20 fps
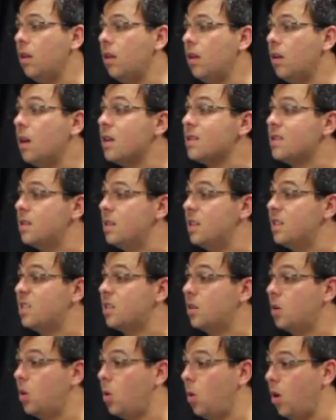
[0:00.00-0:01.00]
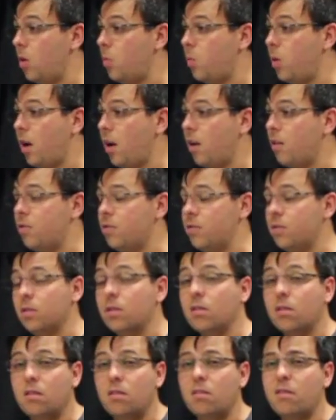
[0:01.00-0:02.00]
Yes, it's quite powerful,
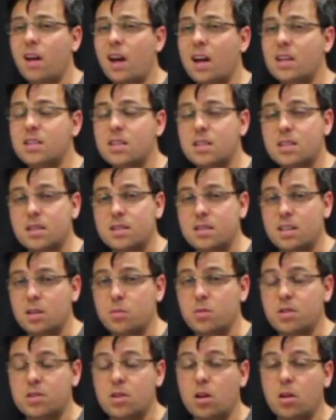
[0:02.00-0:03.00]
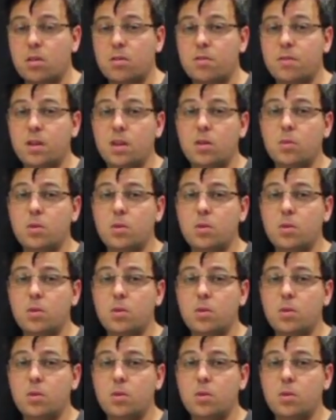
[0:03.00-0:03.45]
as is the cinematography,